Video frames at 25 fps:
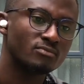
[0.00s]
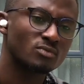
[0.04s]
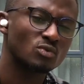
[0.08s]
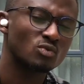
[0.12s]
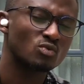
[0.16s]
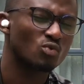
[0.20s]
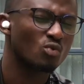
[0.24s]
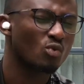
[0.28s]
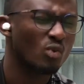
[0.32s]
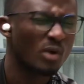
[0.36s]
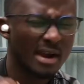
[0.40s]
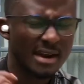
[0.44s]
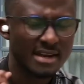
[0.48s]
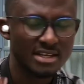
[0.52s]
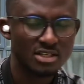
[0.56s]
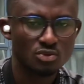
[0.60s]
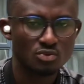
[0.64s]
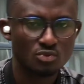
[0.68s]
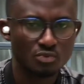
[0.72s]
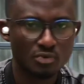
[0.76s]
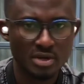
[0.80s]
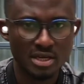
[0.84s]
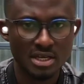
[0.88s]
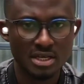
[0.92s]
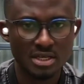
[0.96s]
wise
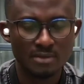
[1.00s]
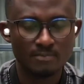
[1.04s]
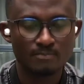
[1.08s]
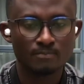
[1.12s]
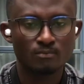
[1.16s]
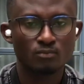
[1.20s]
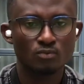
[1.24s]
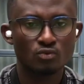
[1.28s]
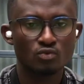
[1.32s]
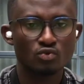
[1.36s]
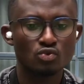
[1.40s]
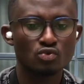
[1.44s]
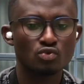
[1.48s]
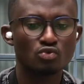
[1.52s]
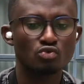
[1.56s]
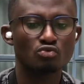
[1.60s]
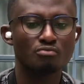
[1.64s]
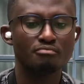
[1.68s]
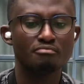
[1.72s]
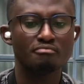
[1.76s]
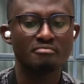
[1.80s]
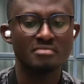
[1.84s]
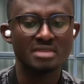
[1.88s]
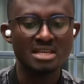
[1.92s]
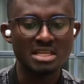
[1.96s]
way to
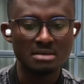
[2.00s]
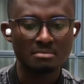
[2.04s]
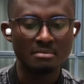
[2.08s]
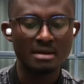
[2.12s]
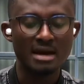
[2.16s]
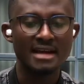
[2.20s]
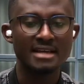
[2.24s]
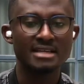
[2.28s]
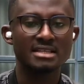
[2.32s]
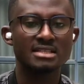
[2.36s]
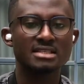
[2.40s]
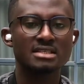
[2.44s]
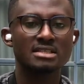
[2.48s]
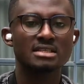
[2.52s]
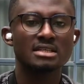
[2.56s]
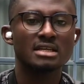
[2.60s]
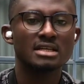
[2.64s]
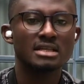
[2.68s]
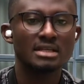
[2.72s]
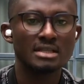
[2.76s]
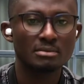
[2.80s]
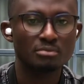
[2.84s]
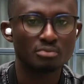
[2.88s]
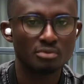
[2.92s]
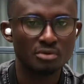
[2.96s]
minimize
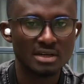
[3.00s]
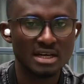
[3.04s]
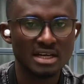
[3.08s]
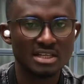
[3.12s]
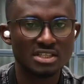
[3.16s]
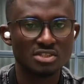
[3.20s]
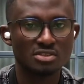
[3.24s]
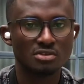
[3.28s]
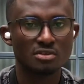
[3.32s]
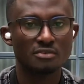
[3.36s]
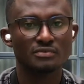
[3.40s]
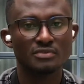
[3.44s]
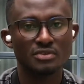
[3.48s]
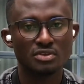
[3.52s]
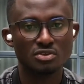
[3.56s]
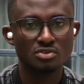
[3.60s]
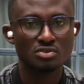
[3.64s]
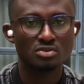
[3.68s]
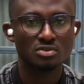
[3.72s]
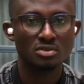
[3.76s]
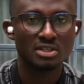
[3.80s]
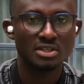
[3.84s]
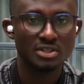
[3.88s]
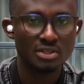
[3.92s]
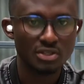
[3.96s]
the production of
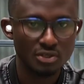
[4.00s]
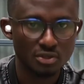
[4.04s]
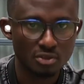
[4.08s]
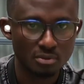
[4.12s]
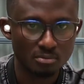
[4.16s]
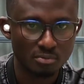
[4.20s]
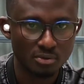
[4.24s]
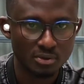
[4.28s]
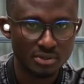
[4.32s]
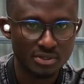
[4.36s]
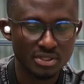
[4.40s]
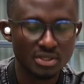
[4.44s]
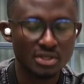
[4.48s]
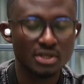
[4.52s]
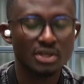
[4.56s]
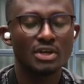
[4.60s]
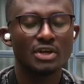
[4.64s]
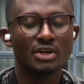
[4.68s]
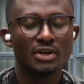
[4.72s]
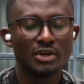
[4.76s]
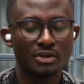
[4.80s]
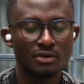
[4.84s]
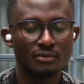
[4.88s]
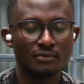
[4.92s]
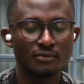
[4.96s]
insulin in your body,
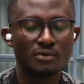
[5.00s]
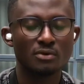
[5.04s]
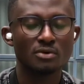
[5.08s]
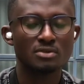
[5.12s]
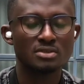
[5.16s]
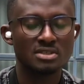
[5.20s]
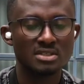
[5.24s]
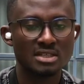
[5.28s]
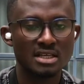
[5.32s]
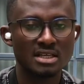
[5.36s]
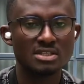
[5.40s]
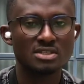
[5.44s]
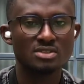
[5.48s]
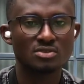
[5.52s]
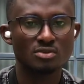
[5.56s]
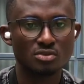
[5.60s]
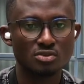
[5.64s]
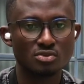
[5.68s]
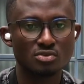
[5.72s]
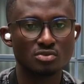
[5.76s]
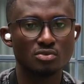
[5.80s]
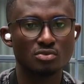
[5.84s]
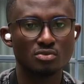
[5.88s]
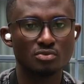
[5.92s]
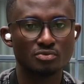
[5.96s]
and of course that's
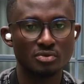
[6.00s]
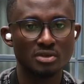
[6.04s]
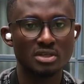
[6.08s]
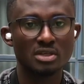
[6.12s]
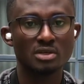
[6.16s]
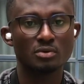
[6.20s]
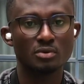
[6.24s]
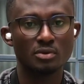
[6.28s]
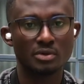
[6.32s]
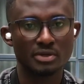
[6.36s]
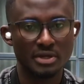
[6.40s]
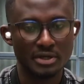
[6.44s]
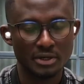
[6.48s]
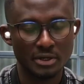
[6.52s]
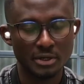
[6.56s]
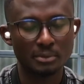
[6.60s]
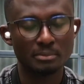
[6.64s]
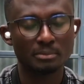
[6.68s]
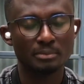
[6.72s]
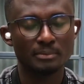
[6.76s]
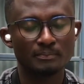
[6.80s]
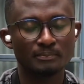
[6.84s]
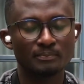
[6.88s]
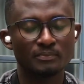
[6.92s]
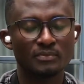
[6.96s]
also really going to help.
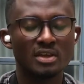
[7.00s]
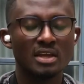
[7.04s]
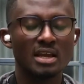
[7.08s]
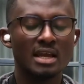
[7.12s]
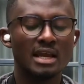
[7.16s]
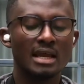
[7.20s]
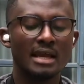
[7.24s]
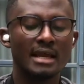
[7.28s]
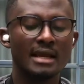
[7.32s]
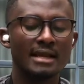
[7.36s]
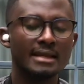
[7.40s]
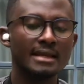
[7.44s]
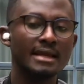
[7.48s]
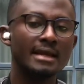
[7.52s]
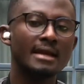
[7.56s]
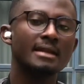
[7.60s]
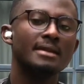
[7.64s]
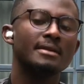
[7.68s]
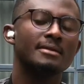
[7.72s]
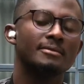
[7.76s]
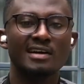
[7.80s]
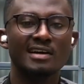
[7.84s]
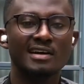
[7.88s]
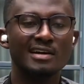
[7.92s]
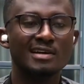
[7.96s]

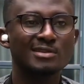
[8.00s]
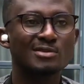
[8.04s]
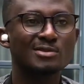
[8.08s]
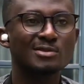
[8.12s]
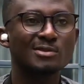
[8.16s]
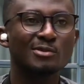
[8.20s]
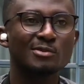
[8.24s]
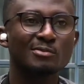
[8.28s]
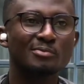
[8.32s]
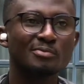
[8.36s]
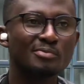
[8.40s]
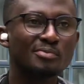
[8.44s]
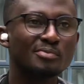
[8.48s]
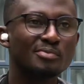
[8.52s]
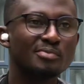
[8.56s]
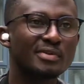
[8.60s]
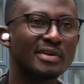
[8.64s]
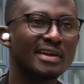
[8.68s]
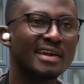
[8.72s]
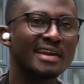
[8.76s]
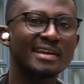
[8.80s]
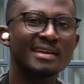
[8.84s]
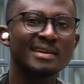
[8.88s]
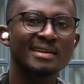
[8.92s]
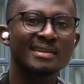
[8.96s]
And so
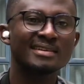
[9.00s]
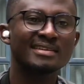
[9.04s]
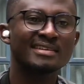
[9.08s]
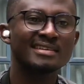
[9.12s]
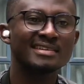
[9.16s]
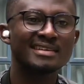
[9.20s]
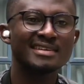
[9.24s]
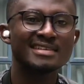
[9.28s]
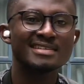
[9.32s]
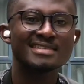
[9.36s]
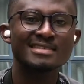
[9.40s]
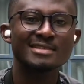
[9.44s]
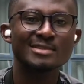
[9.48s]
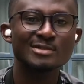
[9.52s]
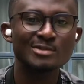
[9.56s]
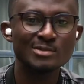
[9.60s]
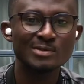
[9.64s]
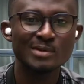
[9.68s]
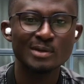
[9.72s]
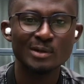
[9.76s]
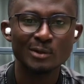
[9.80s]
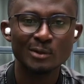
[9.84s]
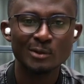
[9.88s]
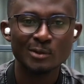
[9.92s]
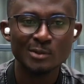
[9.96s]
bringing this thing
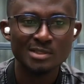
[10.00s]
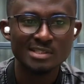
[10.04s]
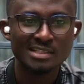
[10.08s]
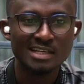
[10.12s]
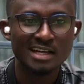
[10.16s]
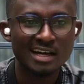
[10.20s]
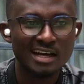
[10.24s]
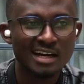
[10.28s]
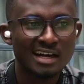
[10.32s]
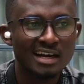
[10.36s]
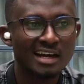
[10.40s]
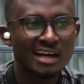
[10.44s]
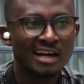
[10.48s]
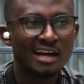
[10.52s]
to a closure,